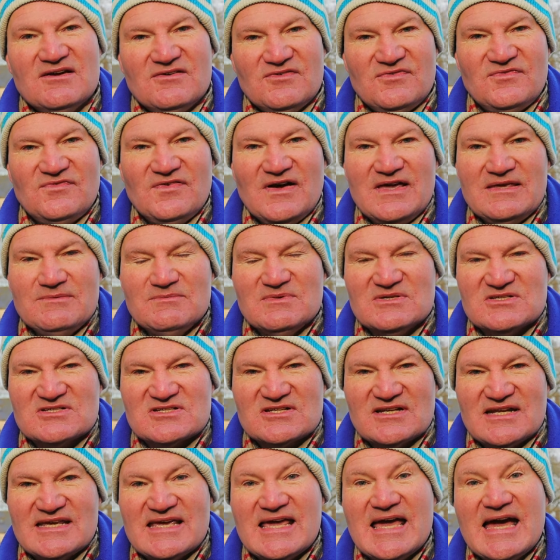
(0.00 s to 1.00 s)

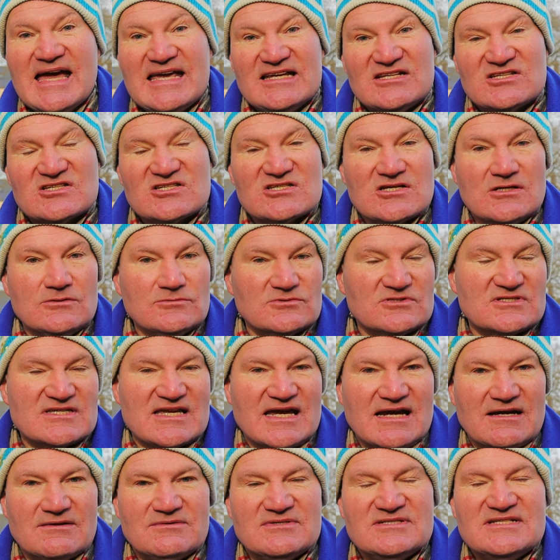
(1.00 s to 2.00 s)
famously a salt
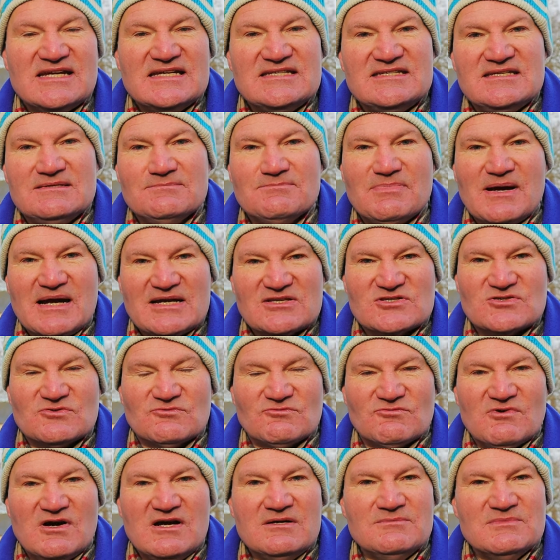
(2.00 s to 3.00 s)
town dating back
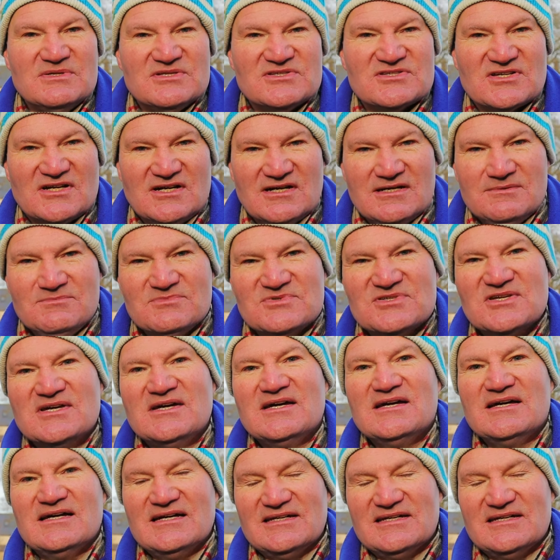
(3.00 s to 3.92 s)
to Roman times